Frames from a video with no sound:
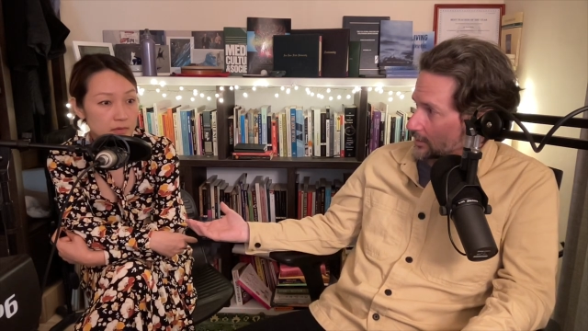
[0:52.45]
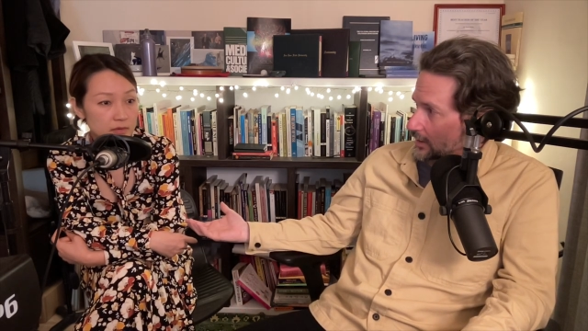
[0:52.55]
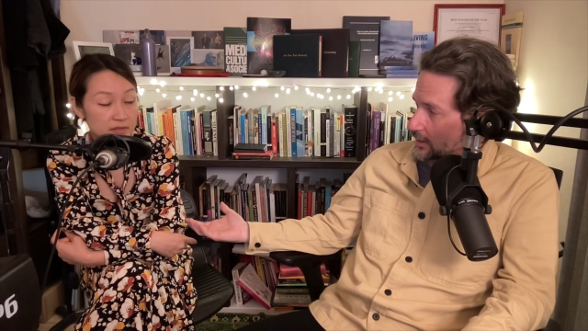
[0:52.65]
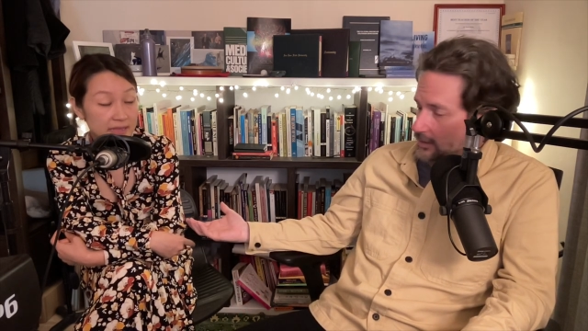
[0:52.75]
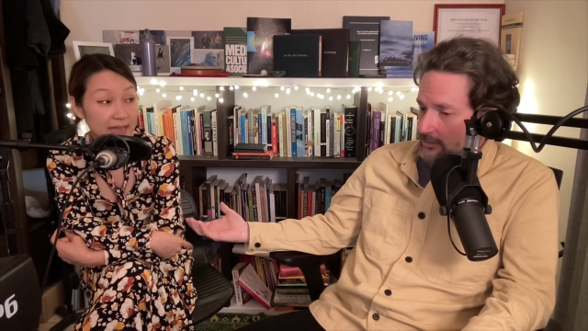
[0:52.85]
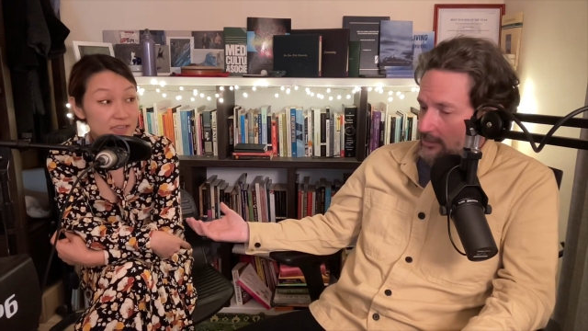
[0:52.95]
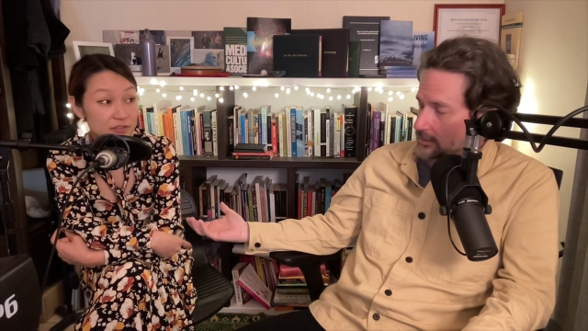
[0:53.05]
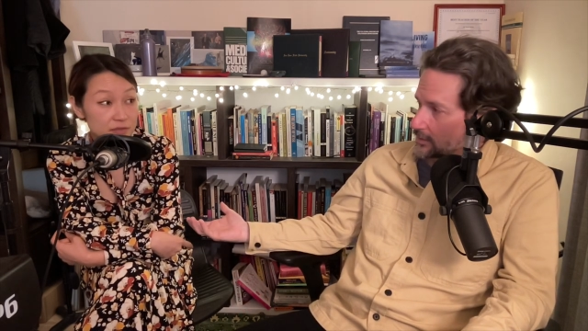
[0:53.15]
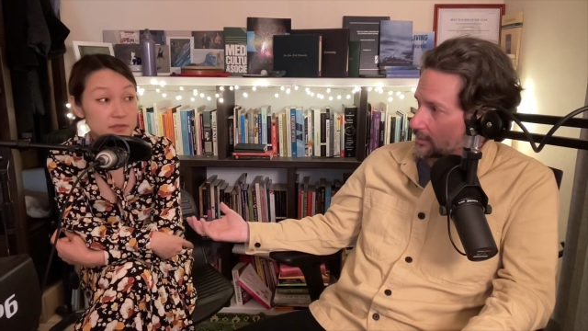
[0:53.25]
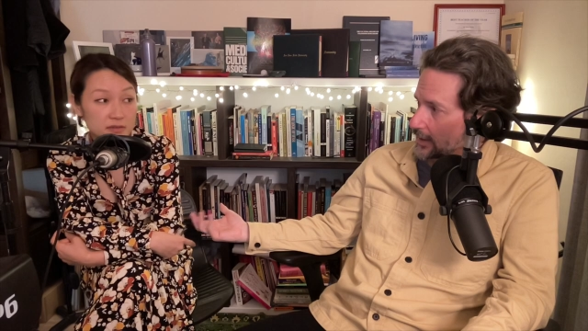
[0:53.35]
Speaker 1: and the
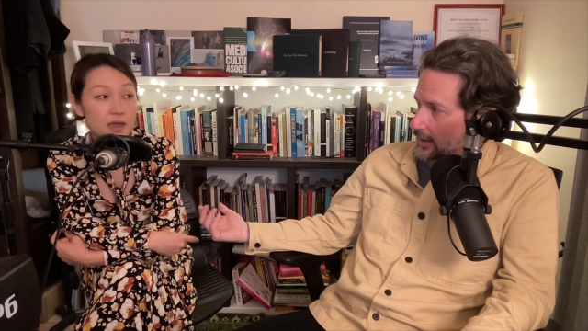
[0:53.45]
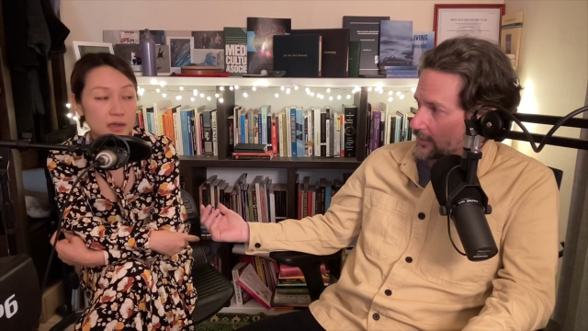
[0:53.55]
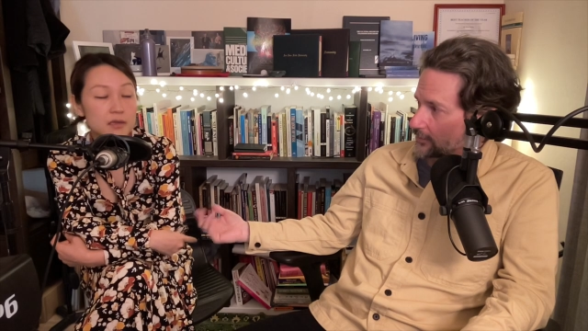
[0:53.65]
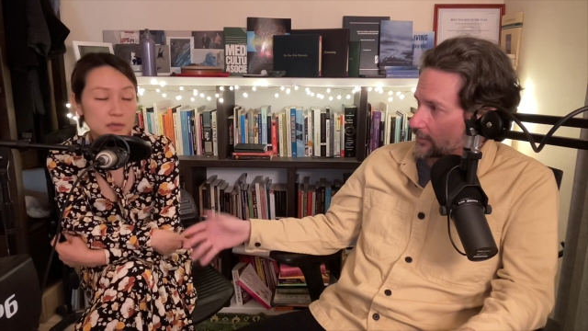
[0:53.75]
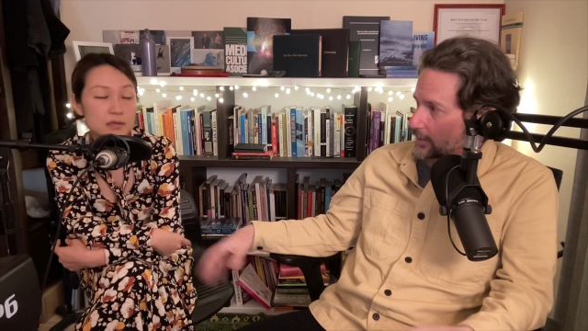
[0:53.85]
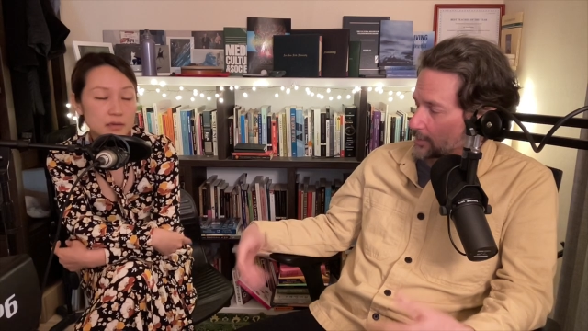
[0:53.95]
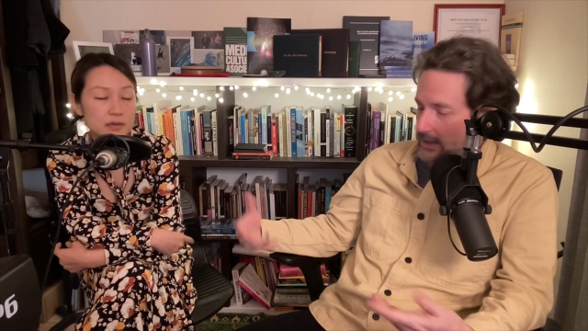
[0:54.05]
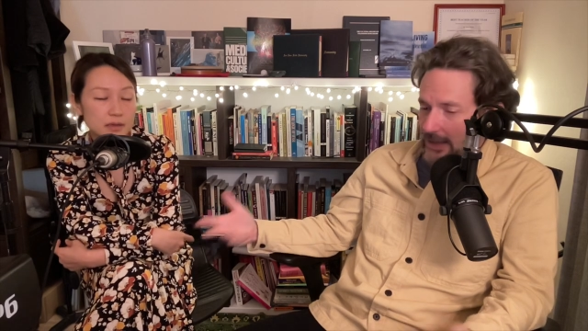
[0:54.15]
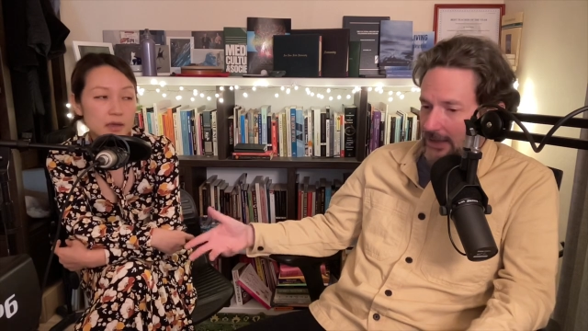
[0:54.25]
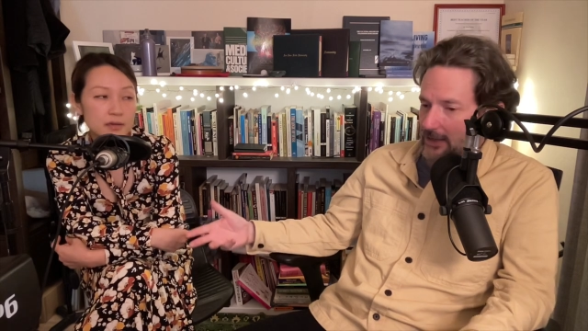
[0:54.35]
actors. Yeah, yeah, so they
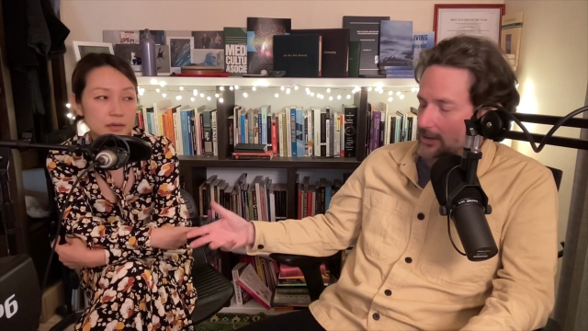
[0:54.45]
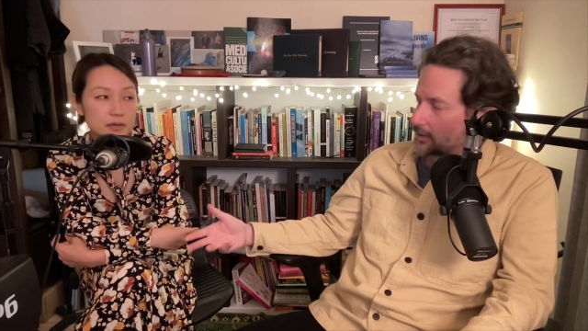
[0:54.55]
play yeah.